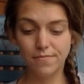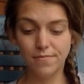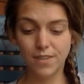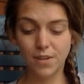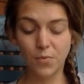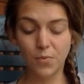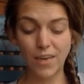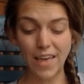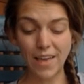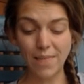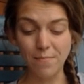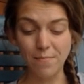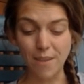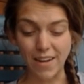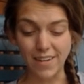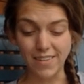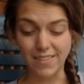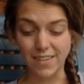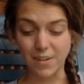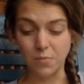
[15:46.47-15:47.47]
We had
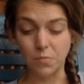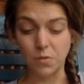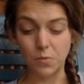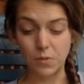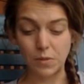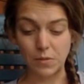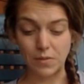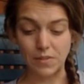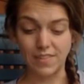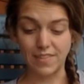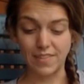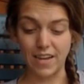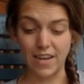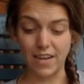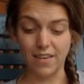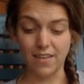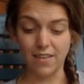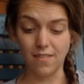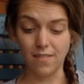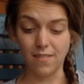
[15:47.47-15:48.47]
medicine when we were sick,
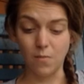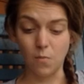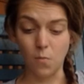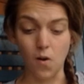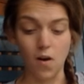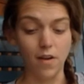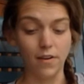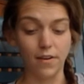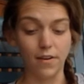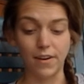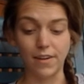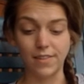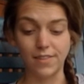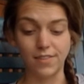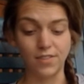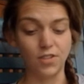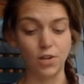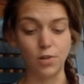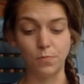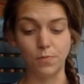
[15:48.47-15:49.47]
water and
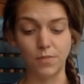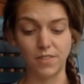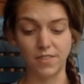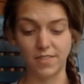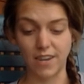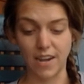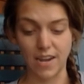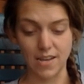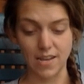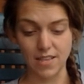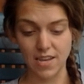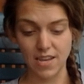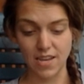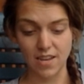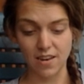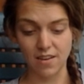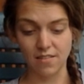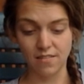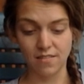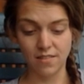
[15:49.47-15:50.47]
soap to stay
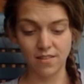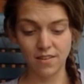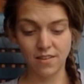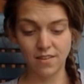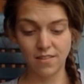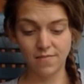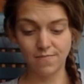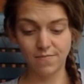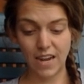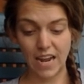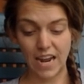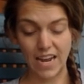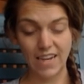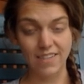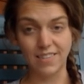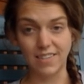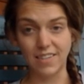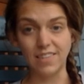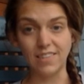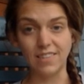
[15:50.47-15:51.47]
clean, and
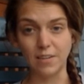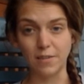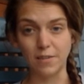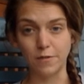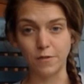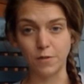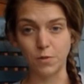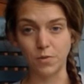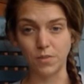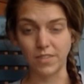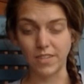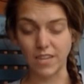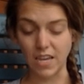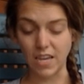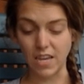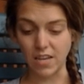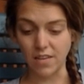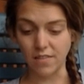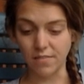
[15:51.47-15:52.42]
decent food to eat.